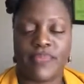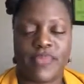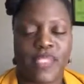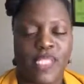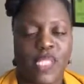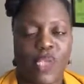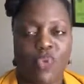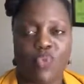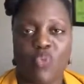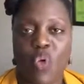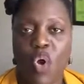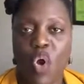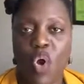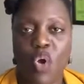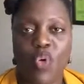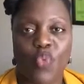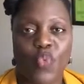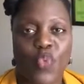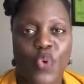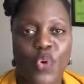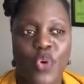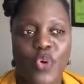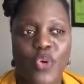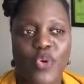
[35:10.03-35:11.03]
the wrong
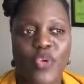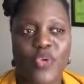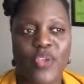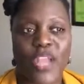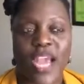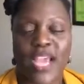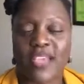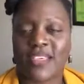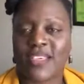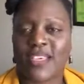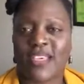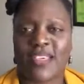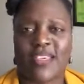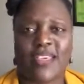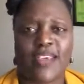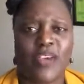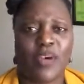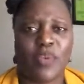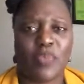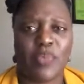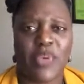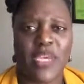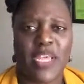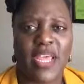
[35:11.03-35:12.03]
word, I can't
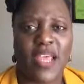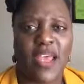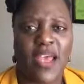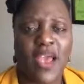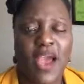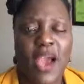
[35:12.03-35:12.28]
help it.